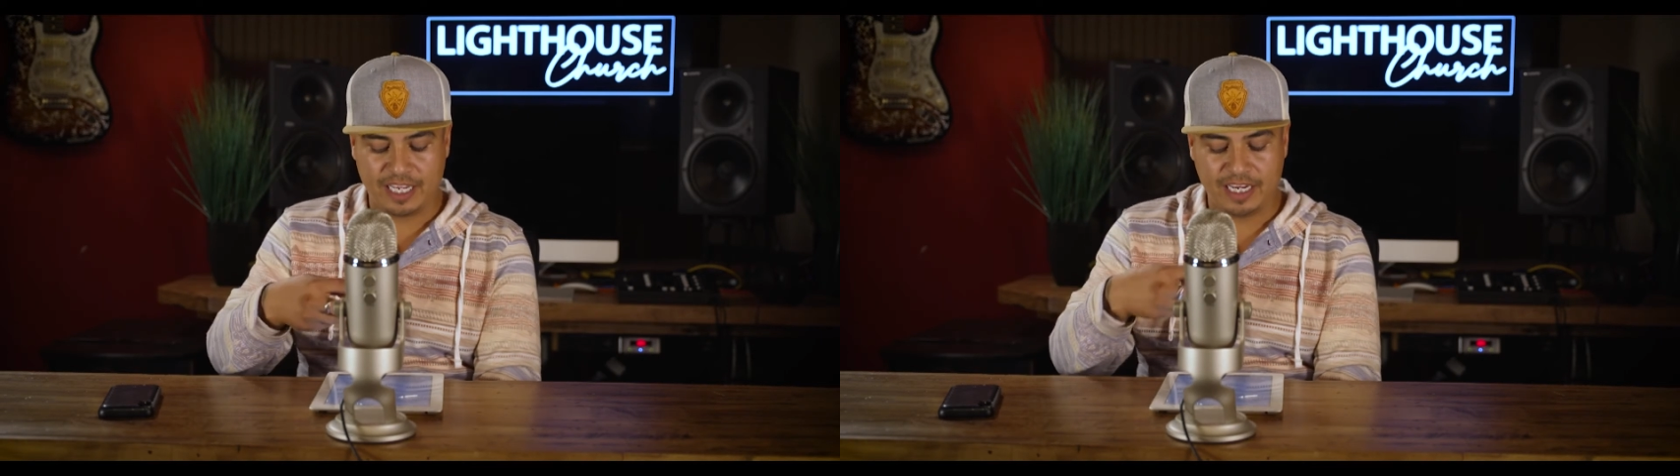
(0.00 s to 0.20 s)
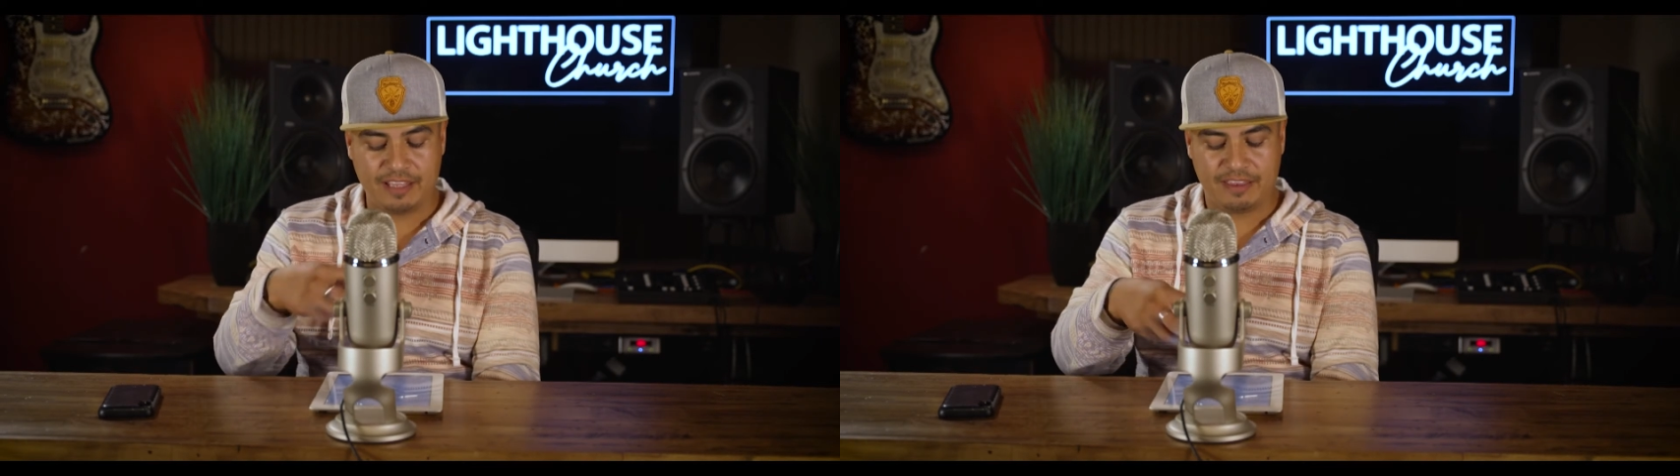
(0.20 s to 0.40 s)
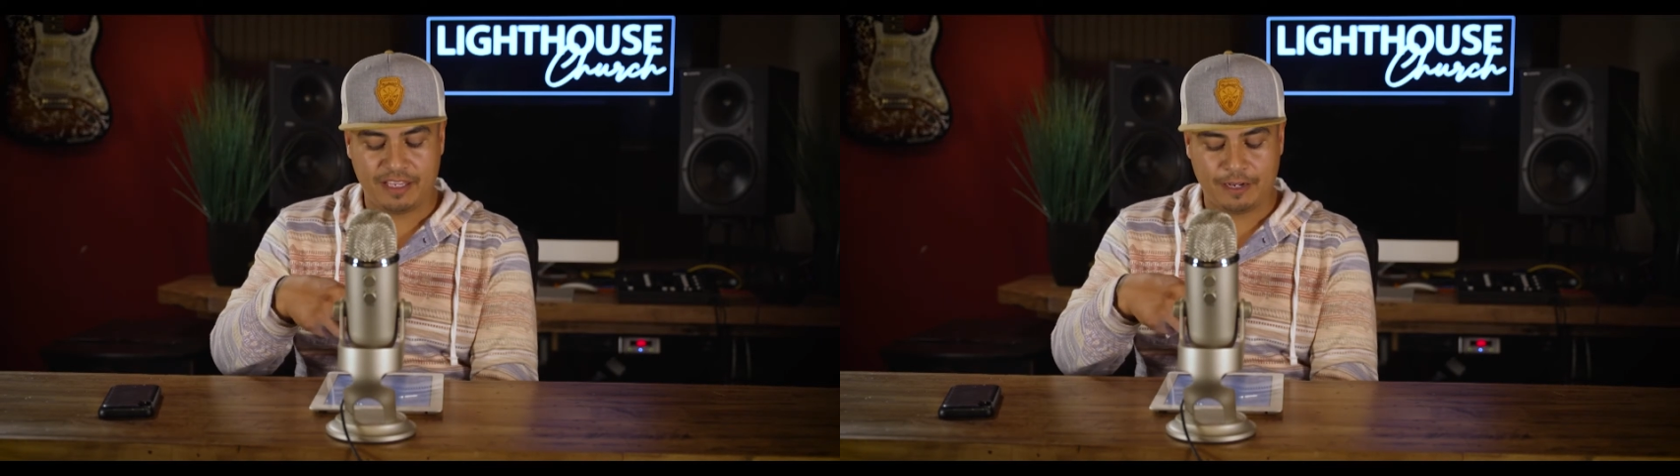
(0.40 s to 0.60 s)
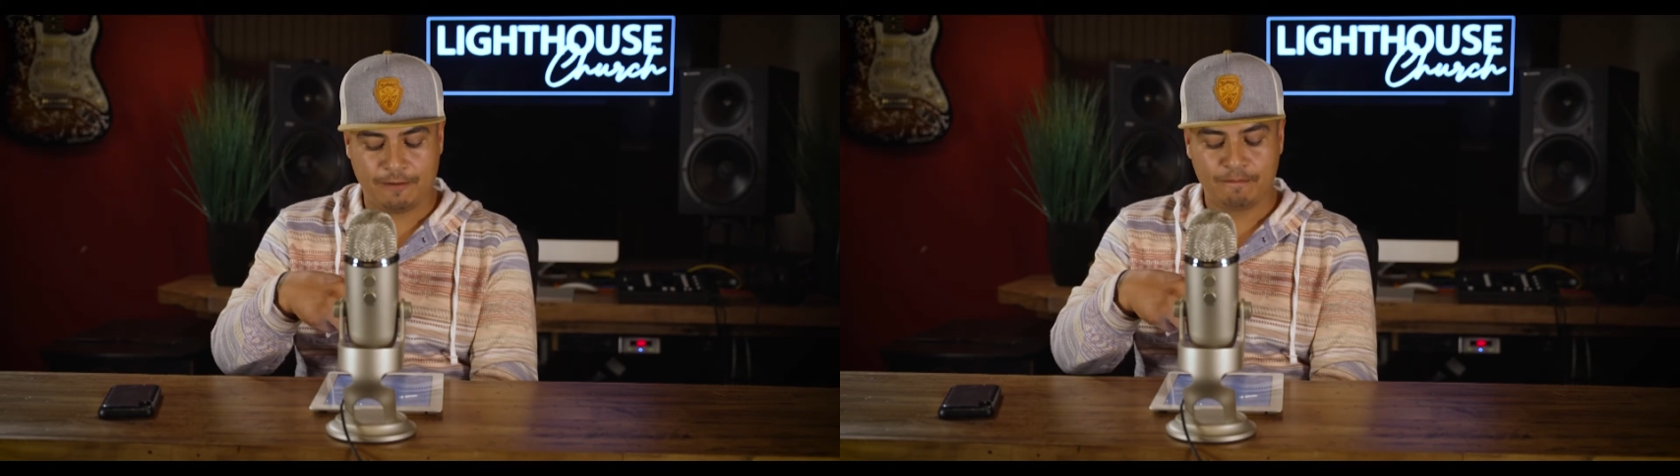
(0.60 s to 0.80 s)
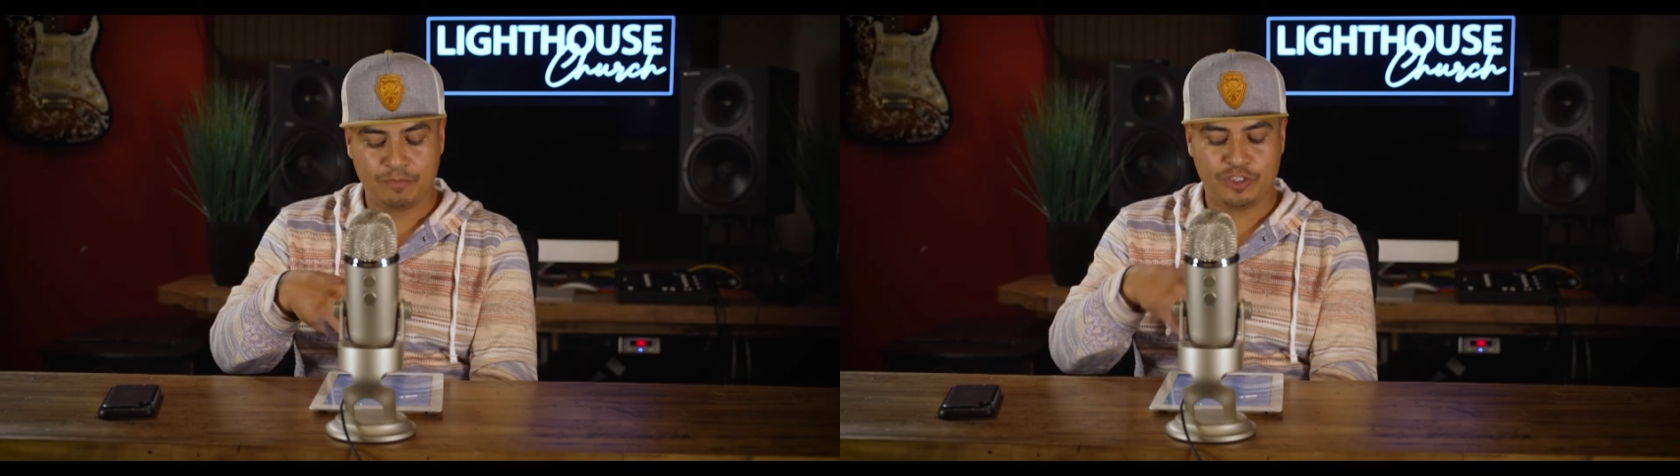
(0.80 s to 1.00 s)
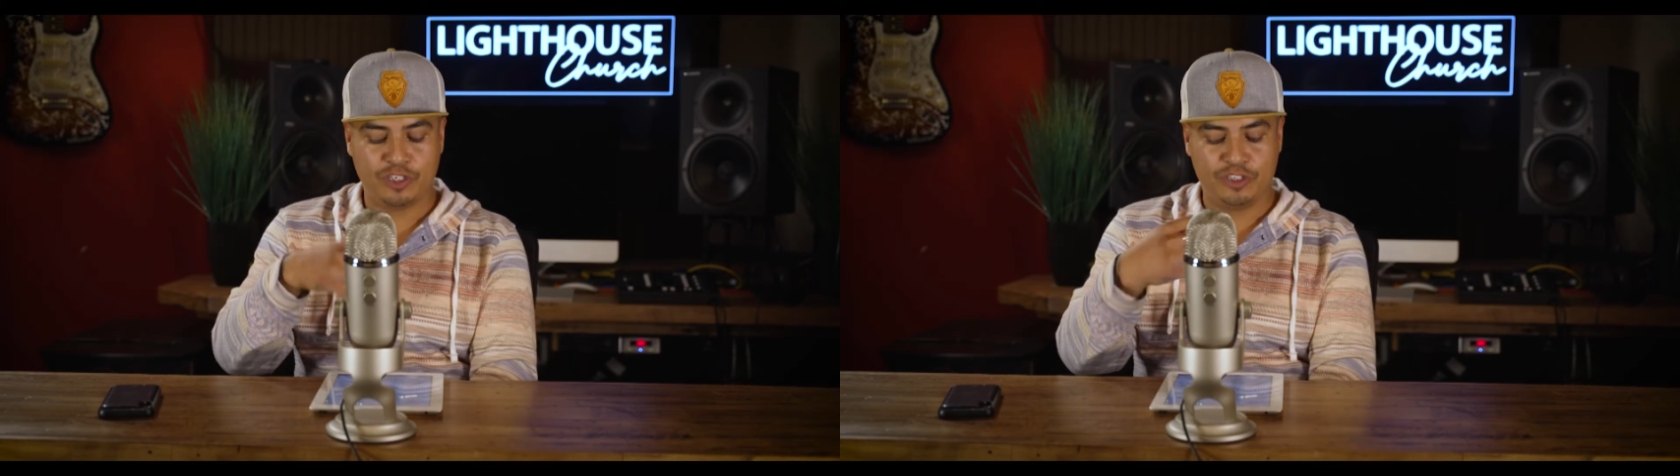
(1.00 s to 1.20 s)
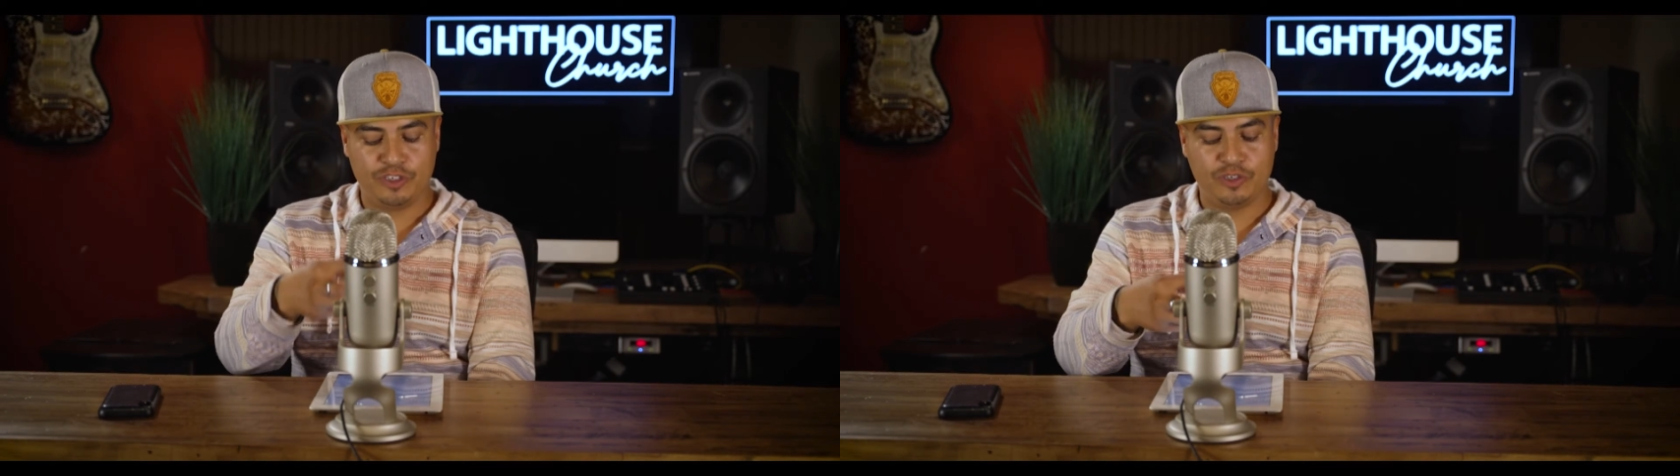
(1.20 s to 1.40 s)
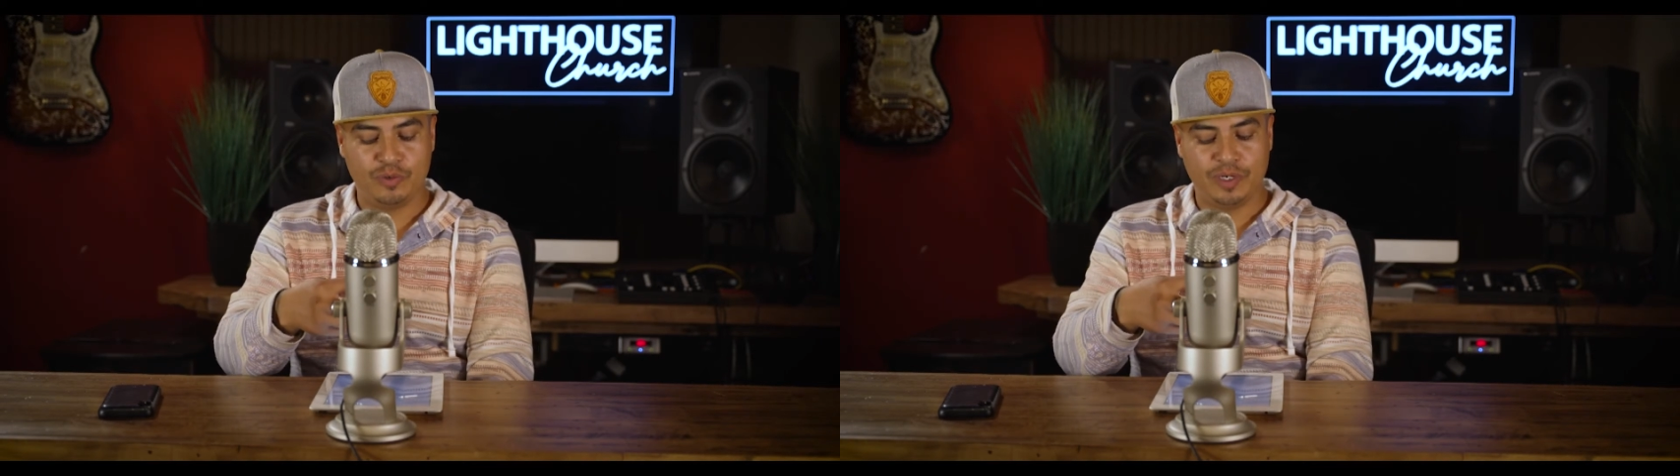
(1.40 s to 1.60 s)
anything to
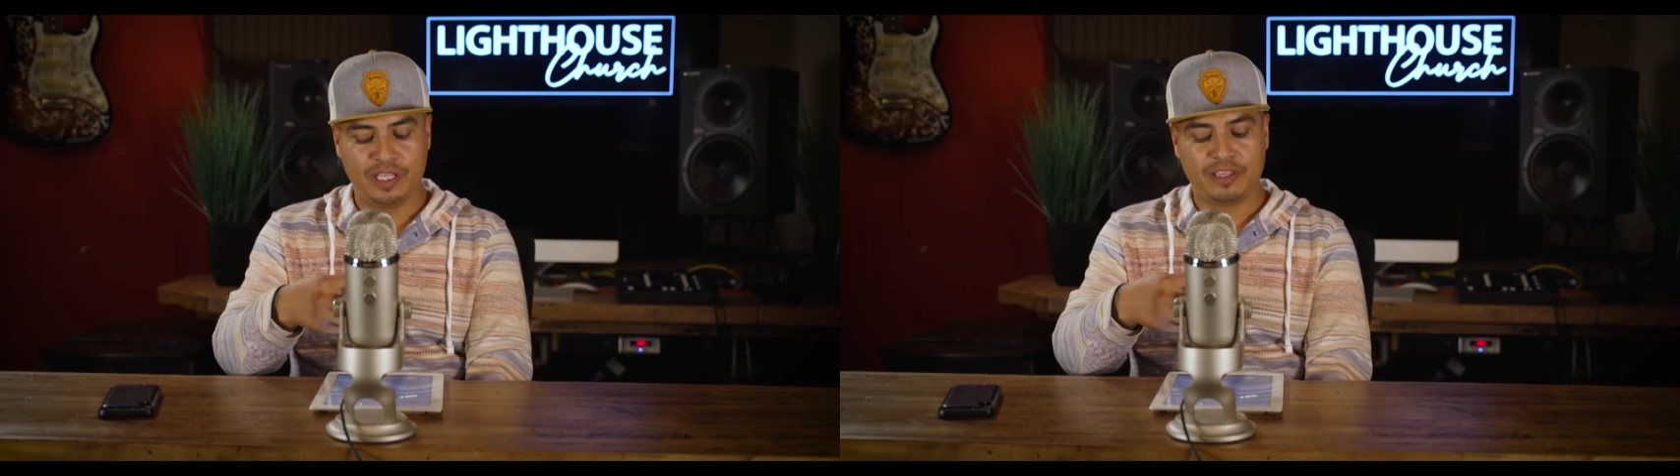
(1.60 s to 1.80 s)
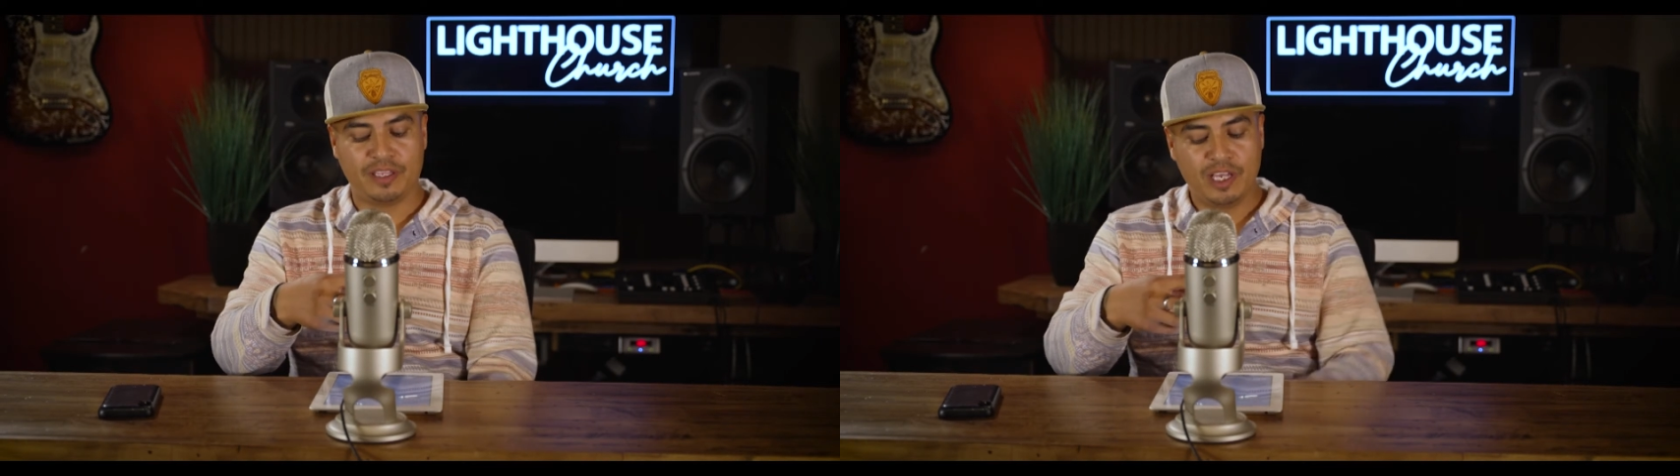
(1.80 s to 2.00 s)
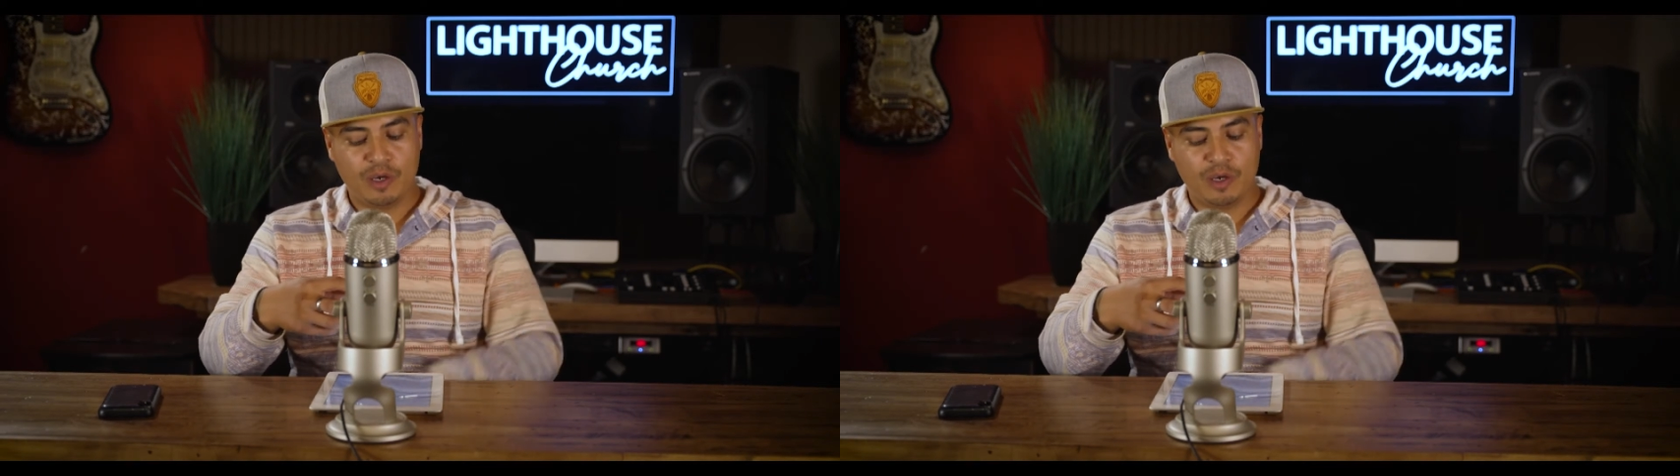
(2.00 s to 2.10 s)
do with